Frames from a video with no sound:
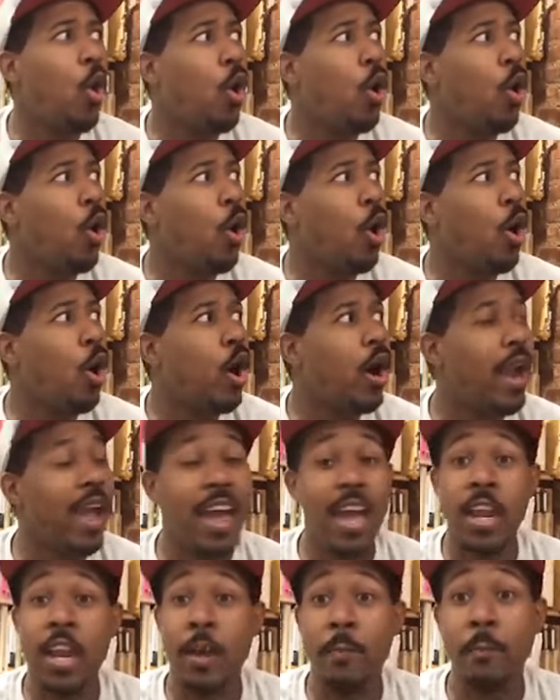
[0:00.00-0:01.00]
or
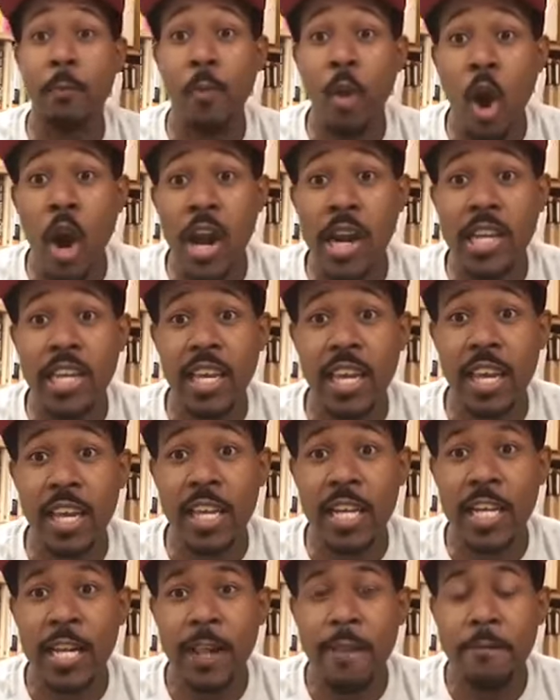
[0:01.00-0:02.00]
at a
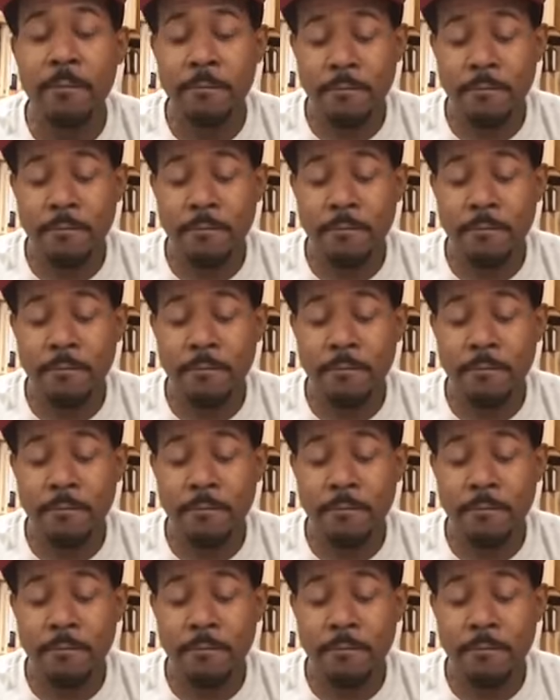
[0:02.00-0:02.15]
market,